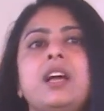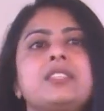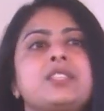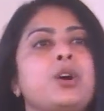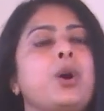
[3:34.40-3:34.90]

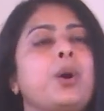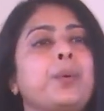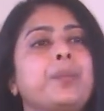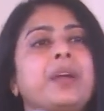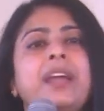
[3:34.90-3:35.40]
So
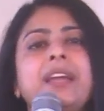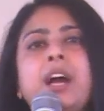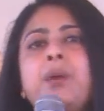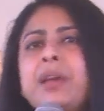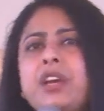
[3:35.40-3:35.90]

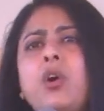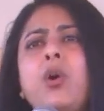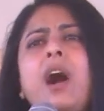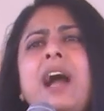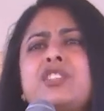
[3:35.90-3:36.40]
here we
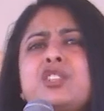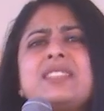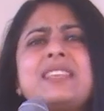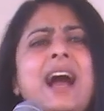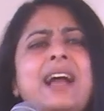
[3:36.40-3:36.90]
go. I just
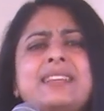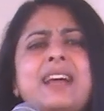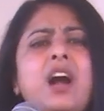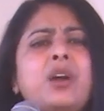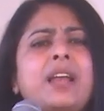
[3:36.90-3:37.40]
sat
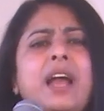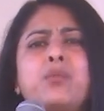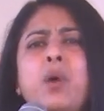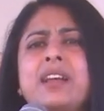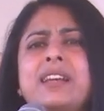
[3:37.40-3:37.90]
down, and
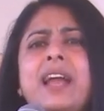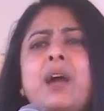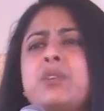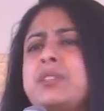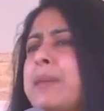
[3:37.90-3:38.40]
one day I
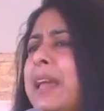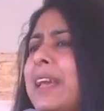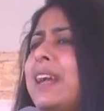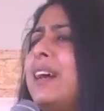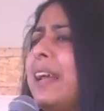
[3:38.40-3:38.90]
was
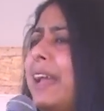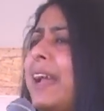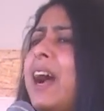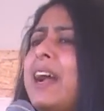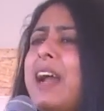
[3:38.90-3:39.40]
making an
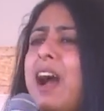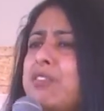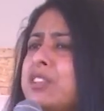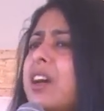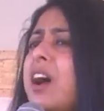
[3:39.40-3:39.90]
AI
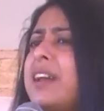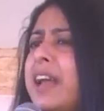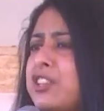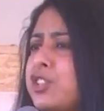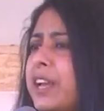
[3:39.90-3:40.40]
avatar
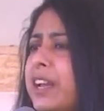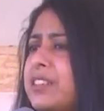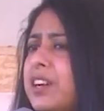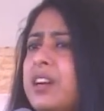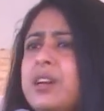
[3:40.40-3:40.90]

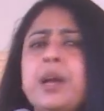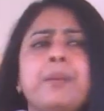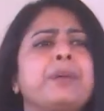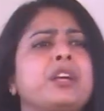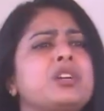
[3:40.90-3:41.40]
educator
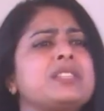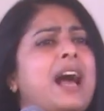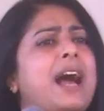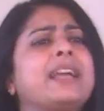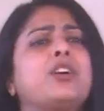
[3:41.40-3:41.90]
because
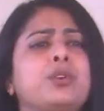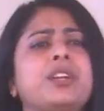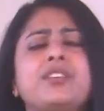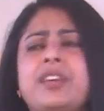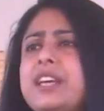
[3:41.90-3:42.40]
I
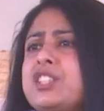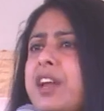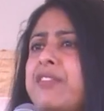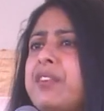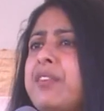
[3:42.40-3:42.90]
couldn't reach
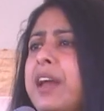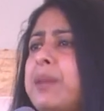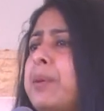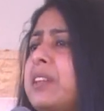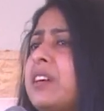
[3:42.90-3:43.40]
everywhere,
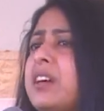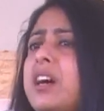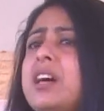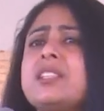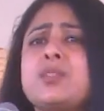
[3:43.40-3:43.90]
but the
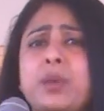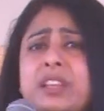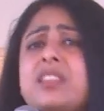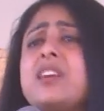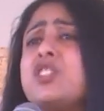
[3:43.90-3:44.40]
girls with
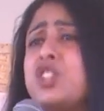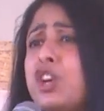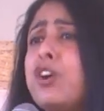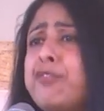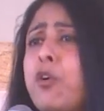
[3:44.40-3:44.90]
the
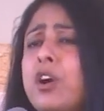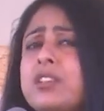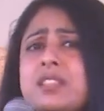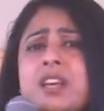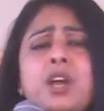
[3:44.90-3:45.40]
Geo
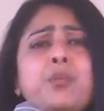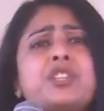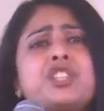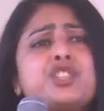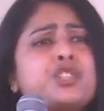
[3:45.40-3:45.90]
phones, which
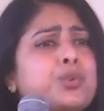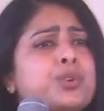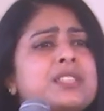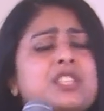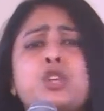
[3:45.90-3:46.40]
is
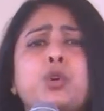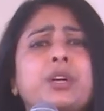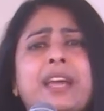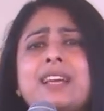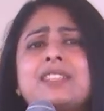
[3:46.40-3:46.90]
2
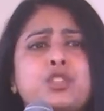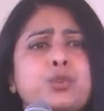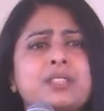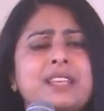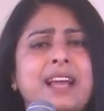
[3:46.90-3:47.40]
gigs,
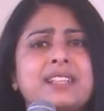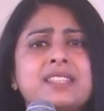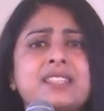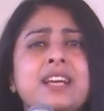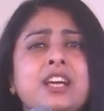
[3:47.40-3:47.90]
2
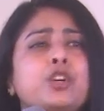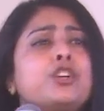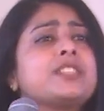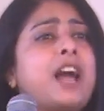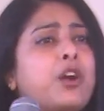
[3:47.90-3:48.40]
cents,
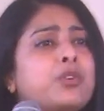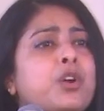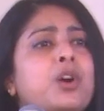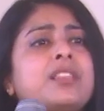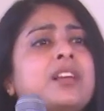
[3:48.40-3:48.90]
could
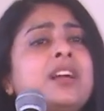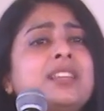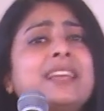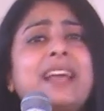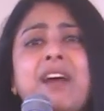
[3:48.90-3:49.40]
download
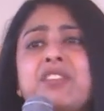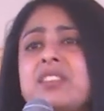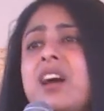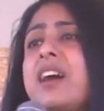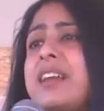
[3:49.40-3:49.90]
the
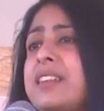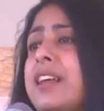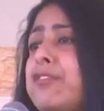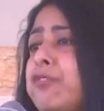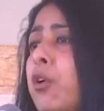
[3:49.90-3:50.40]
avatar in
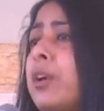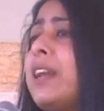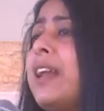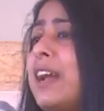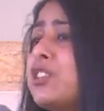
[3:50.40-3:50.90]
their phone
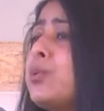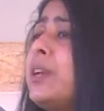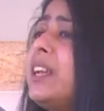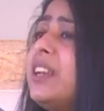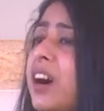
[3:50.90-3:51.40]
and
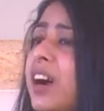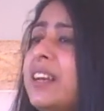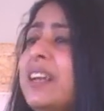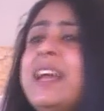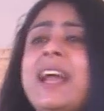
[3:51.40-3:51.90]
actually learn
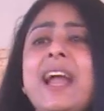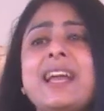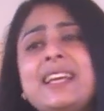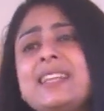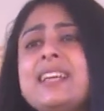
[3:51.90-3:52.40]

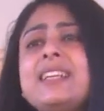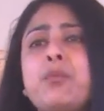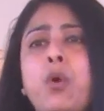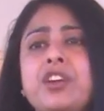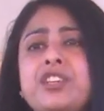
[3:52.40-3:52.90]
anything they
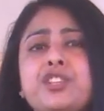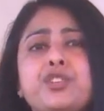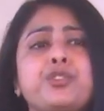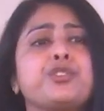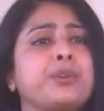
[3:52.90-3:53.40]
wanted
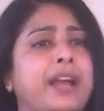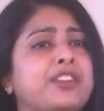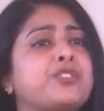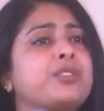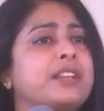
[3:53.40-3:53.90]
to get
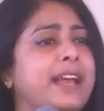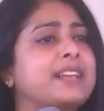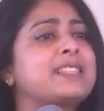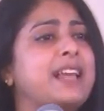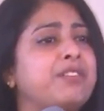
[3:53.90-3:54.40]
to the
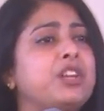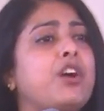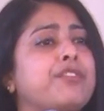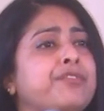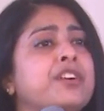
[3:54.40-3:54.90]
next level
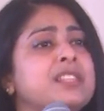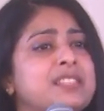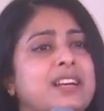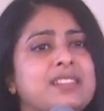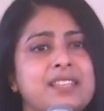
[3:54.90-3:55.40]
of
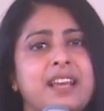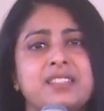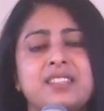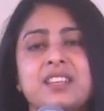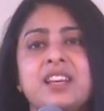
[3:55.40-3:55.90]
success,
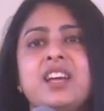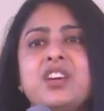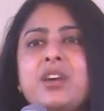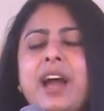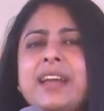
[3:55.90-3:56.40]

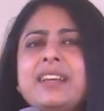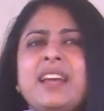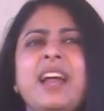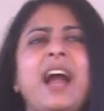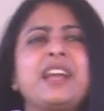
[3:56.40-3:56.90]
right?
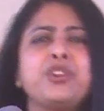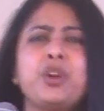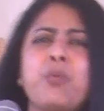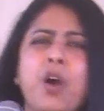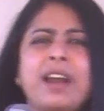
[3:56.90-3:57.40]
And you
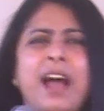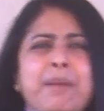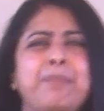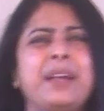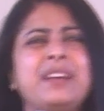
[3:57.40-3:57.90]
know what
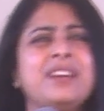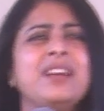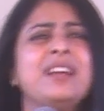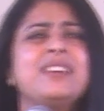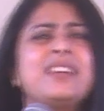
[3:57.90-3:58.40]
happened?
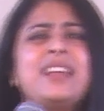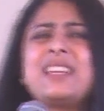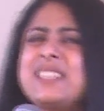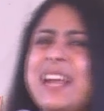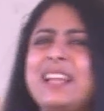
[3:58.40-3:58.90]
Did I
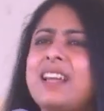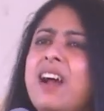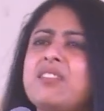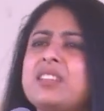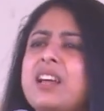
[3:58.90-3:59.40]
sell the
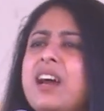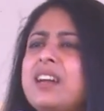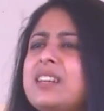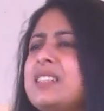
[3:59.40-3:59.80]
avatar? Did